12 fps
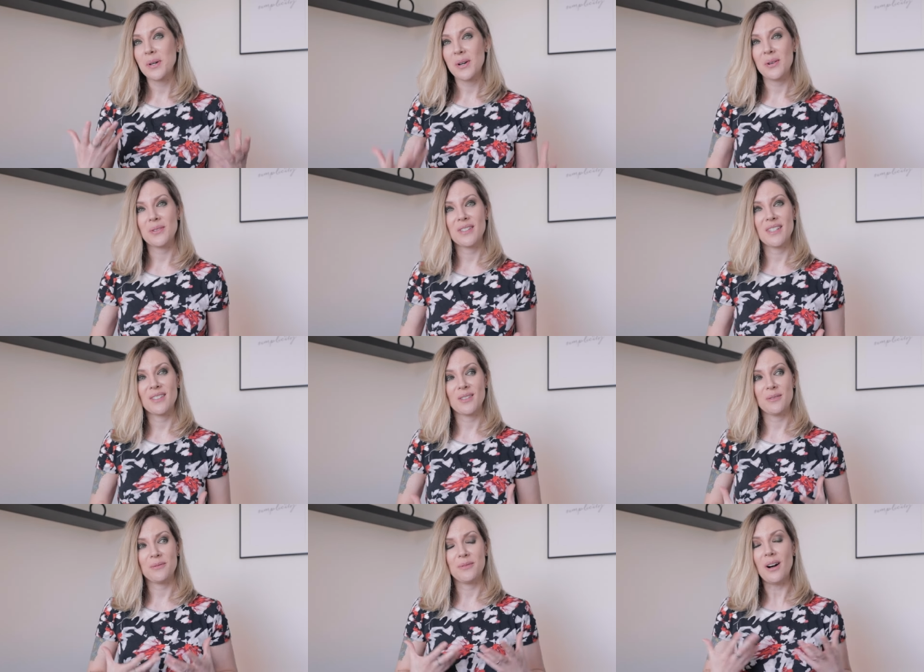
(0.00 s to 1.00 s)
process
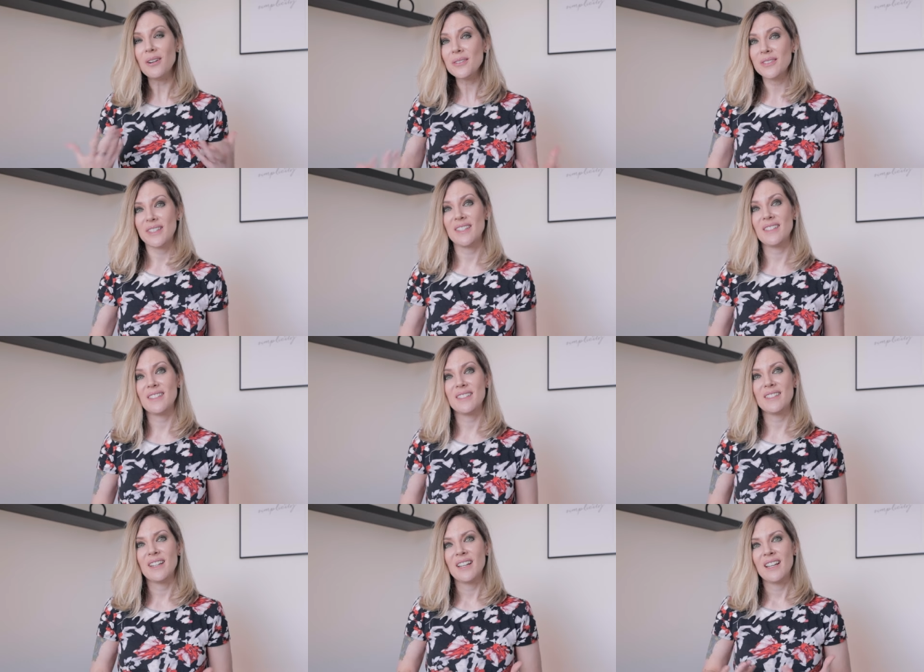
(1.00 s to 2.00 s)
of all things, and